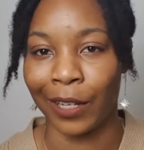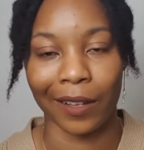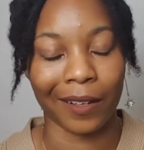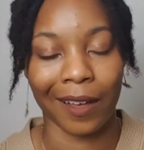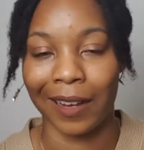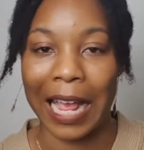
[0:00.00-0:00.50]

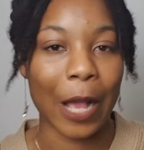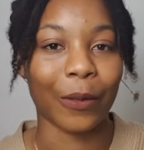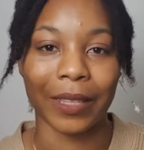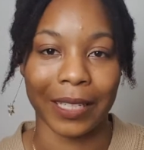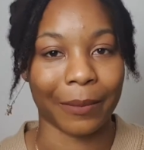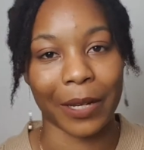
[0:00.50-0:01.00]

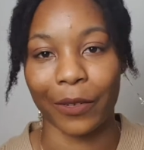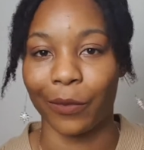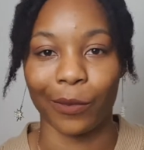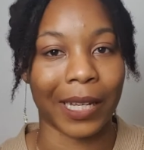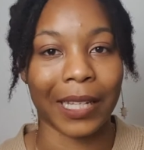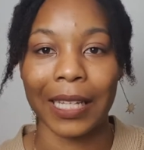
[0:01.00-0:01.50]
unhealthy amount of
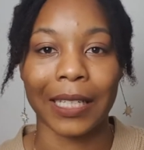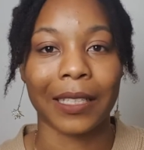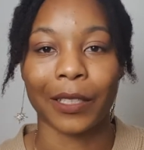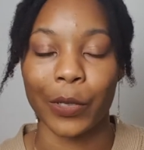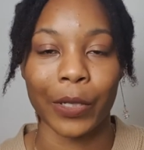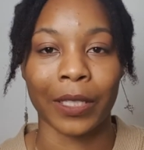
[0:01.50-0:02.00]
weight. Like
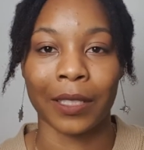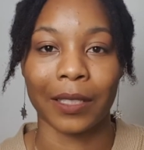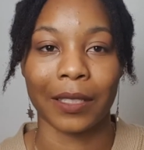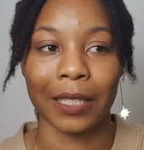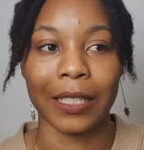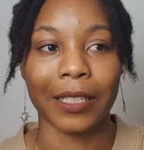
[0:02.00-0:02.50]
you could
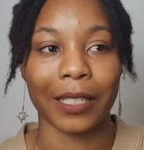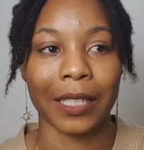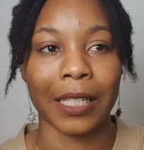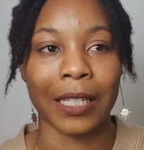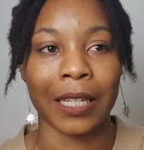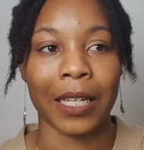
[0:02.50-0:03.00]

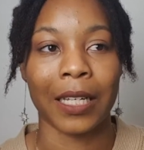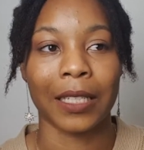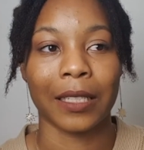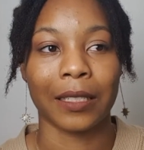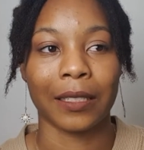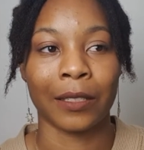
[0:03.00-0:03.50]
literally,
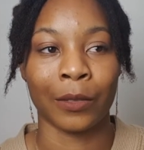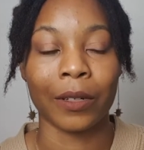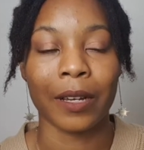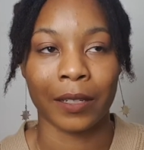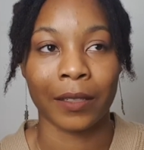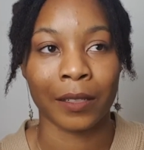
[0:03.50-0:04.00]
you
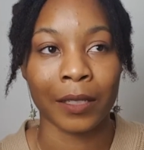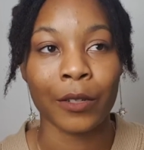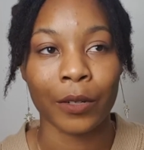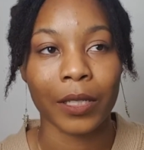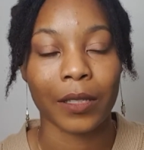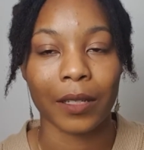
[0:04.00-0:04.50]

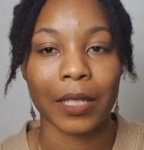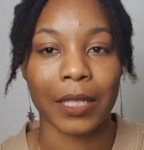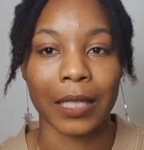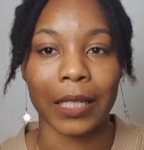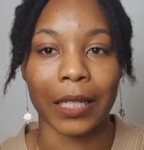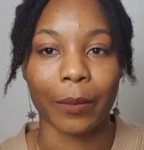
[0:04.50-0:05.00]
could start to
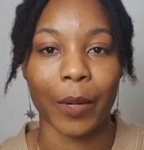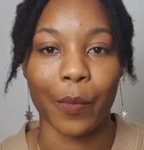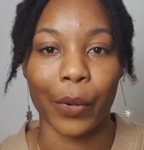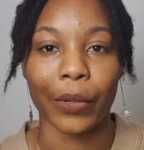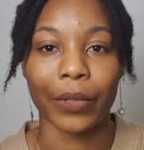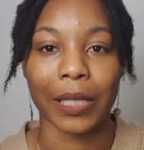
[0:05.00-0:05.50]
see like my
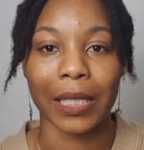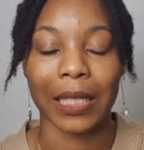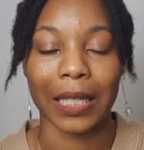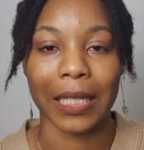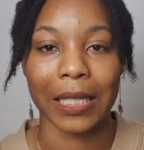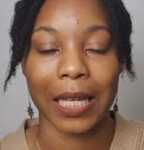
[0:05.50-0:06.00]
bones and
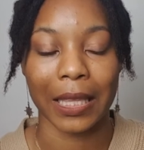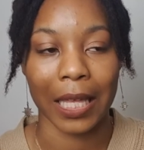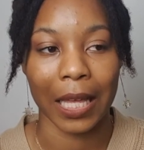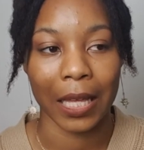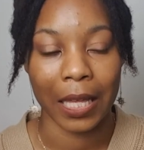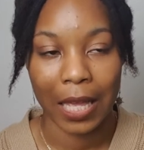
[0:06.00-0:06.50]
things like that.
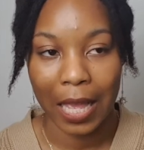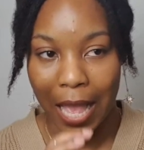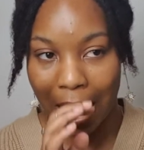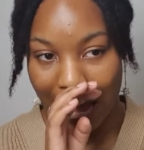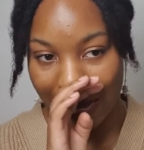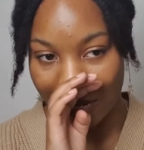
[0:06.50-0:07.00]

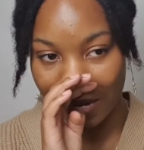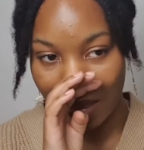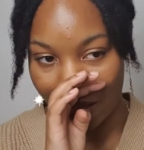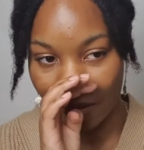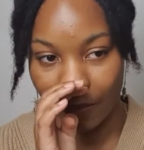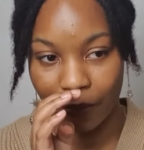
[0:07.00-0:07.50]
And
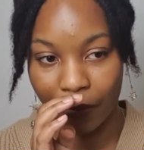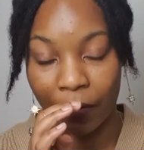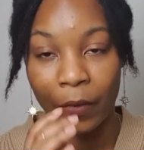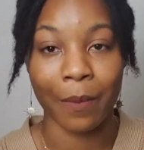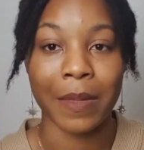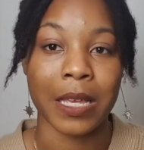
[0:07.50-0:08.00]
for
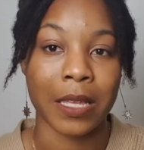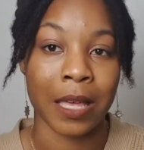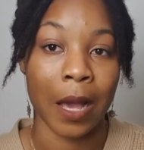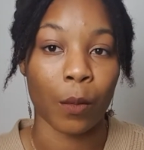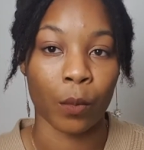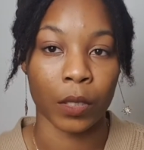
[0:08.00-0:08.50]
me,
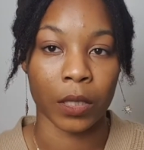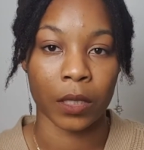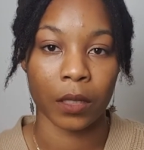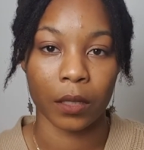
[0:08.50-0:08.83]
that wasn't